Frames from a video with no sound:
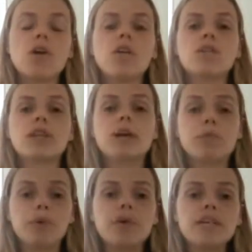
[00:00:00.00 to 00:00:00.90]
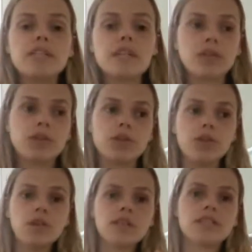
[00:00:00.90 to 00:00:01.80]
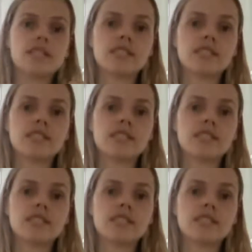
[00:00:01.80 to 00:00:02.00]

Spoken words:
So they will continue